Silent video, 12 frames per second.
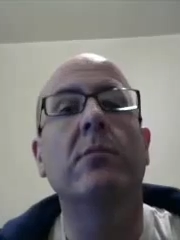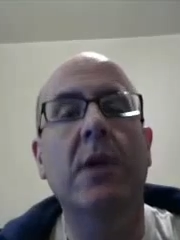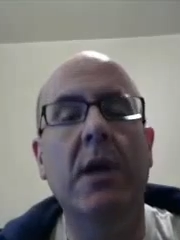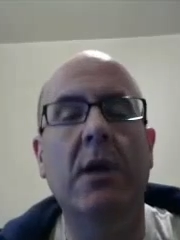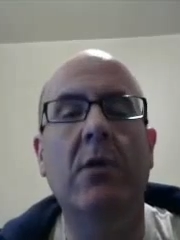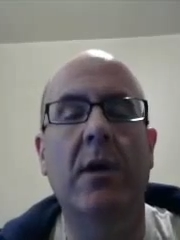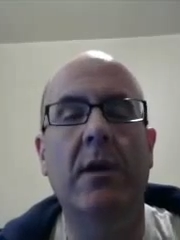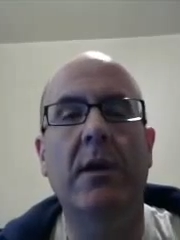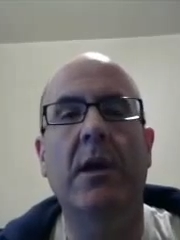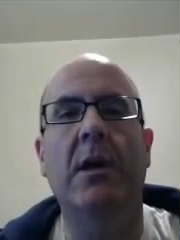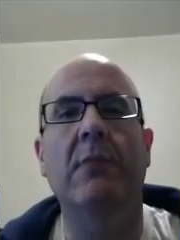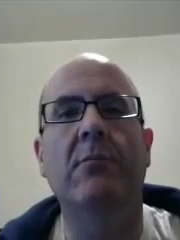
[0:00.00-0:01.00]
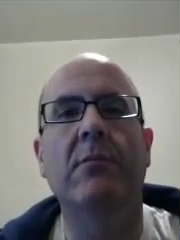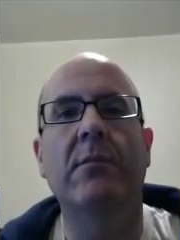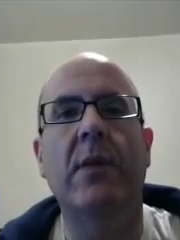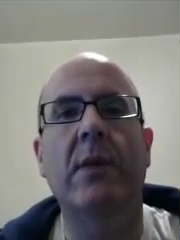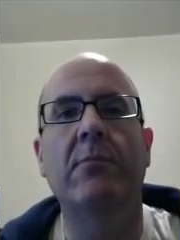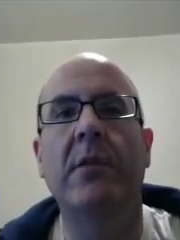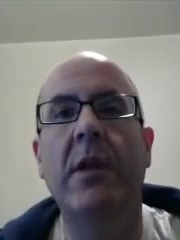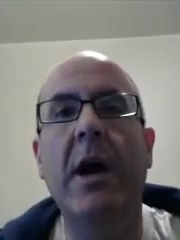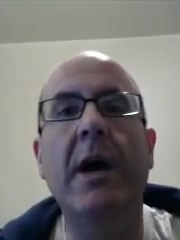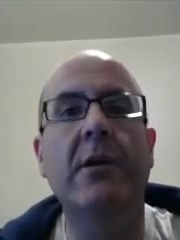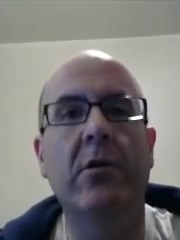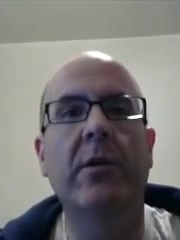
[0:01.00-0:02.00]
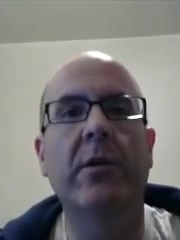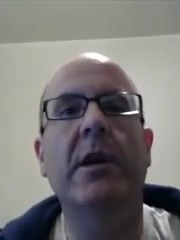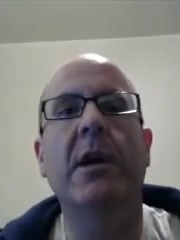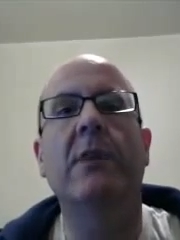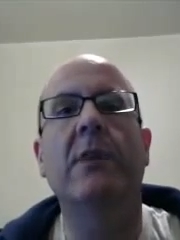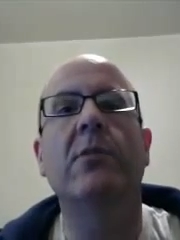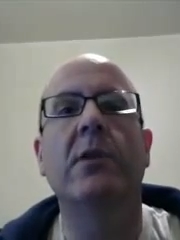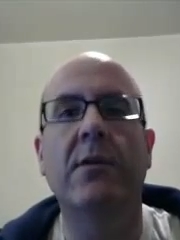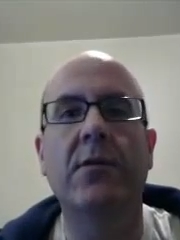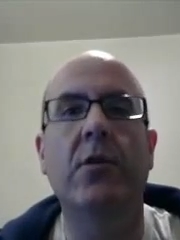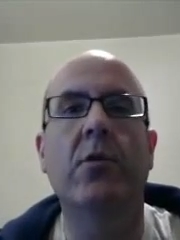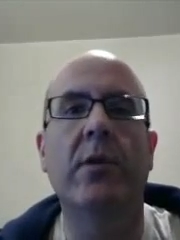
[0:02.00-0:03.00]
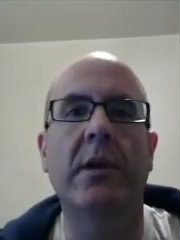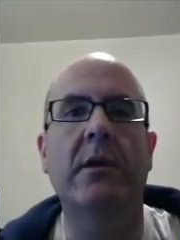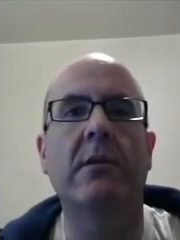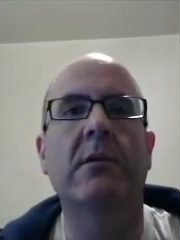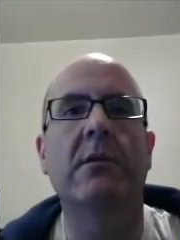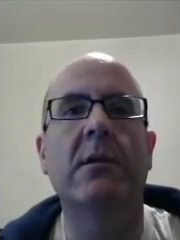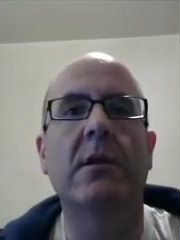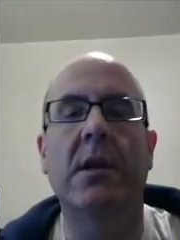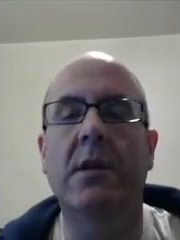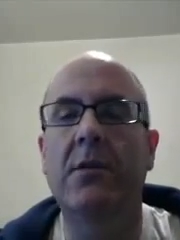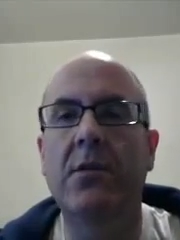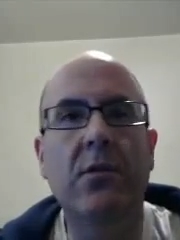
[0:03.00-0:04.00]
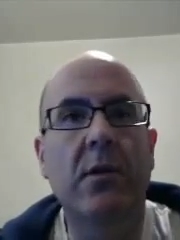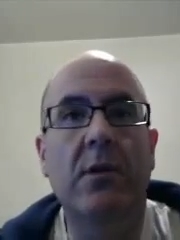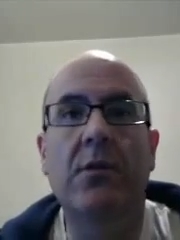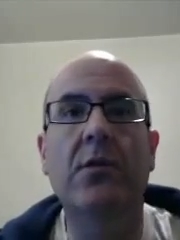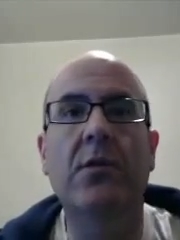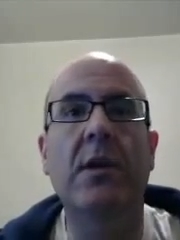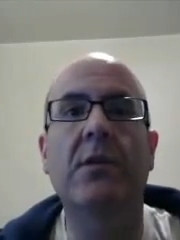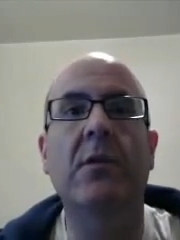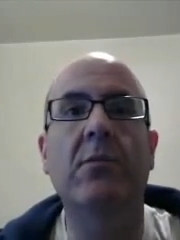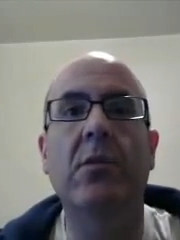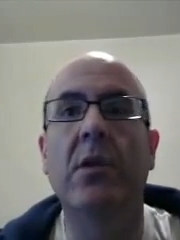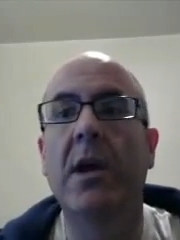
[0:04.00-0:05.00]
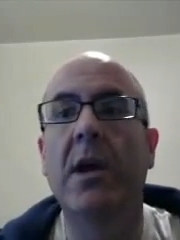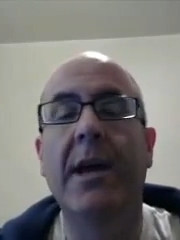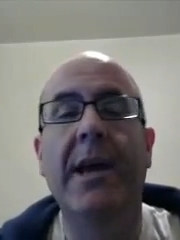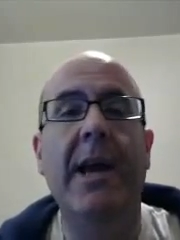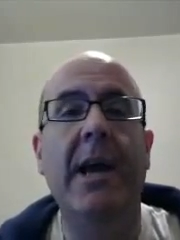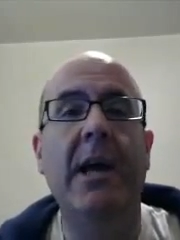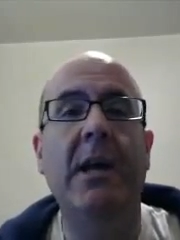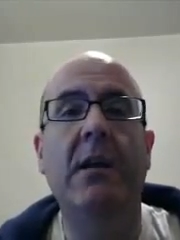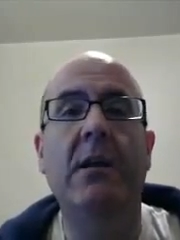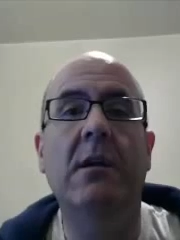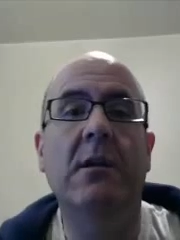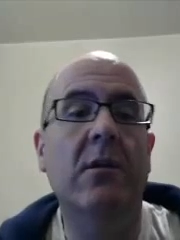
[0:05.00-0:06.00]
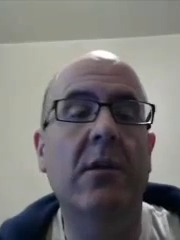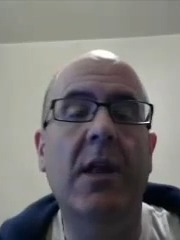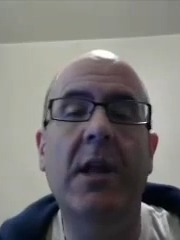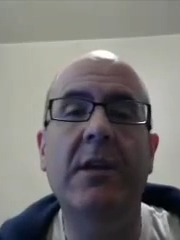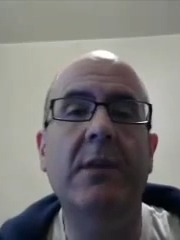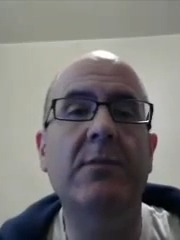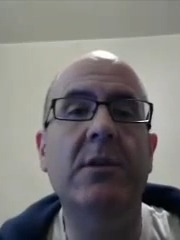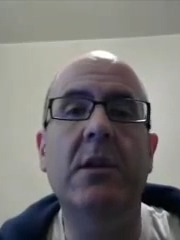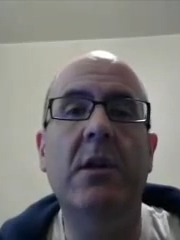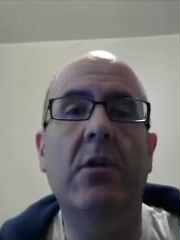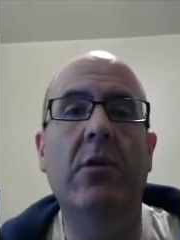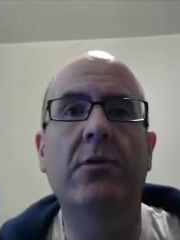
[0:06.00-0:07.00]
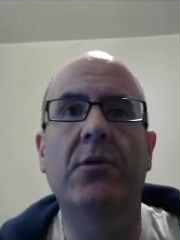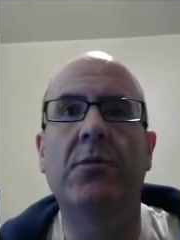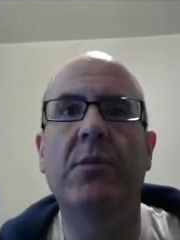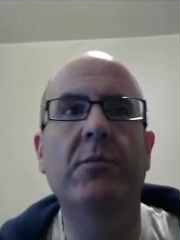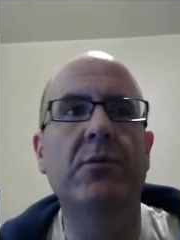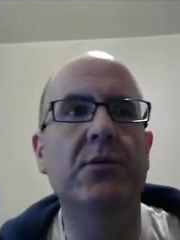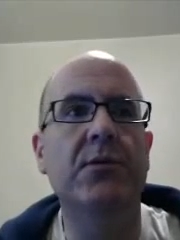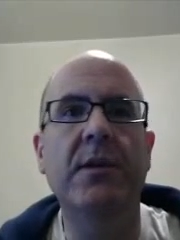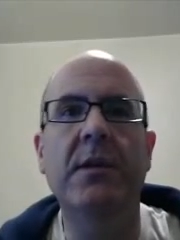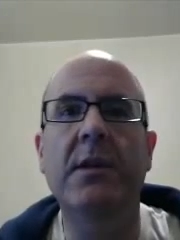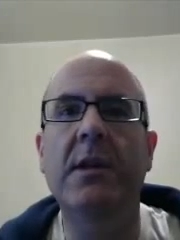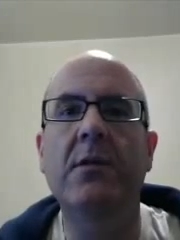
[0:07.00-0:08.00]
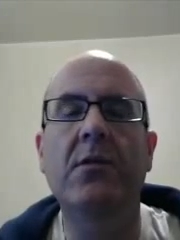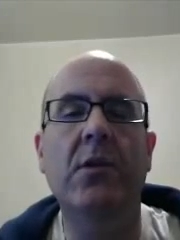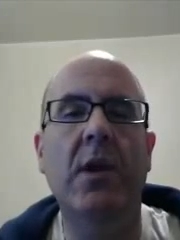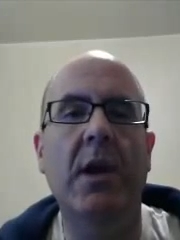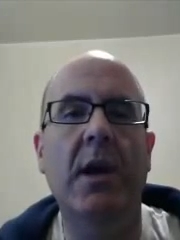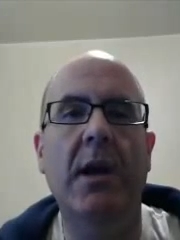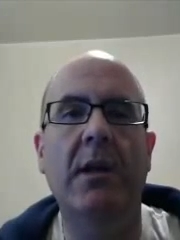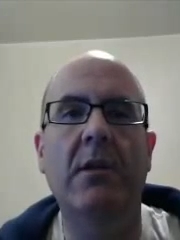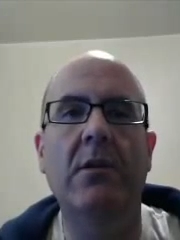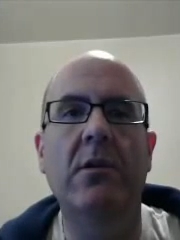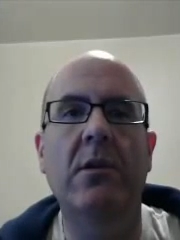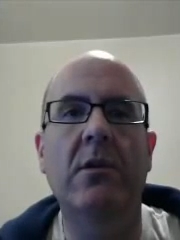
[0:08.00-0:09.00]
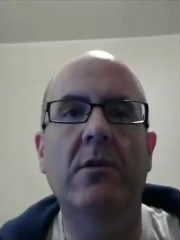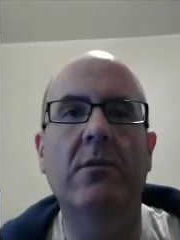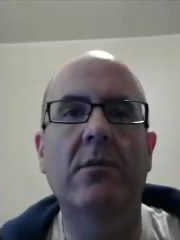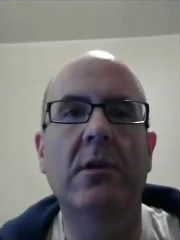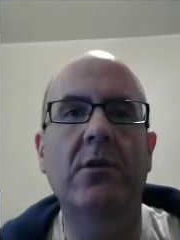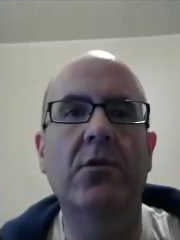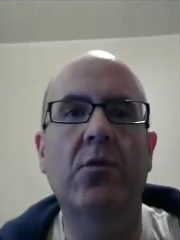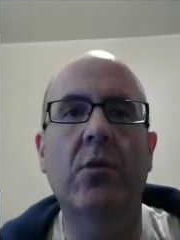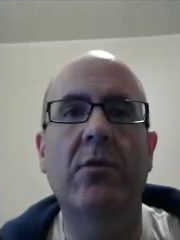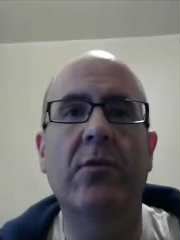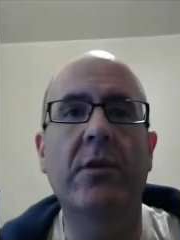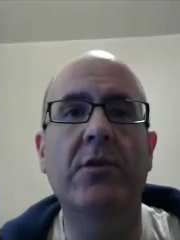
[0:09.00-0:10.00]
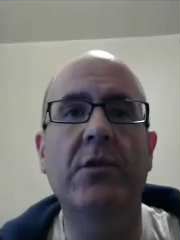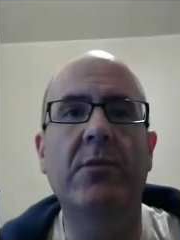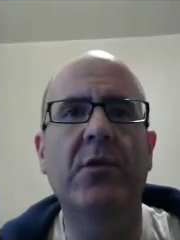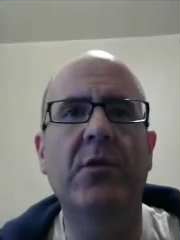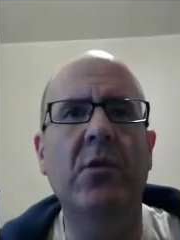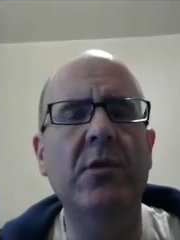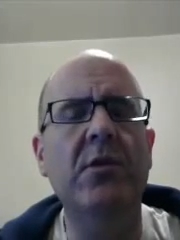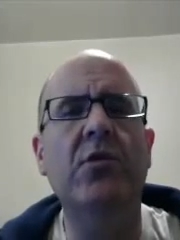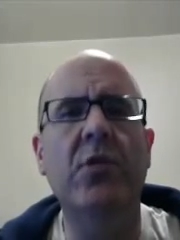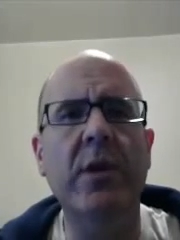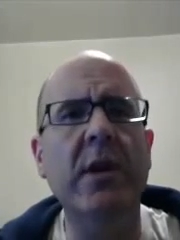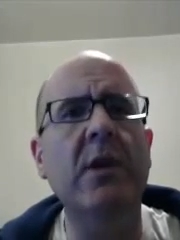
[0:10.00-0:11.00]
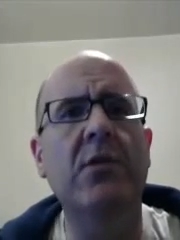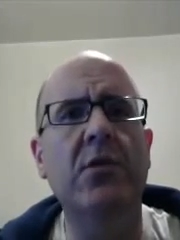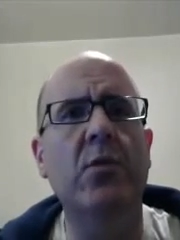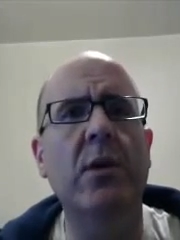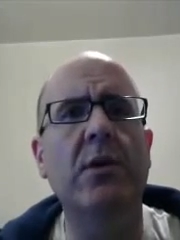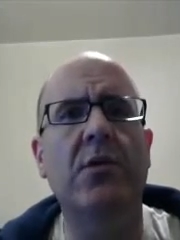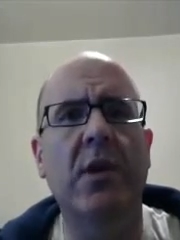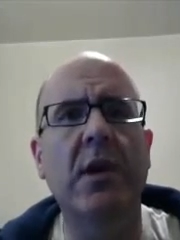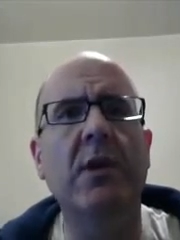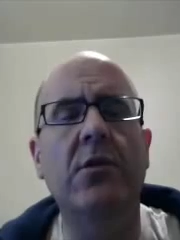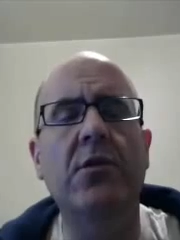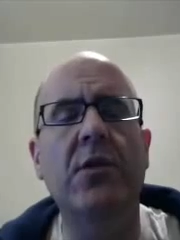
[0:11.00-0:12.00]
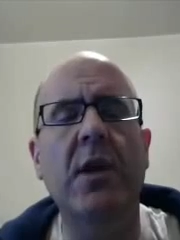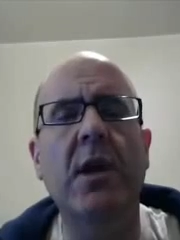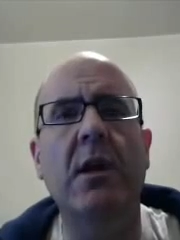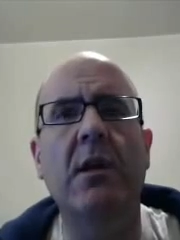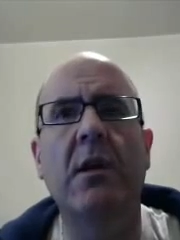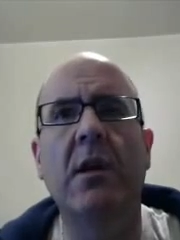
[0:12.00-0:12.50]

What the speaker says: kick you out of the game. I'm not going to run a game if you're in it. And it's just that simple. And a lot of times that hurts people's feelings and can destroy friendships. So it's a tricky situation. I understand.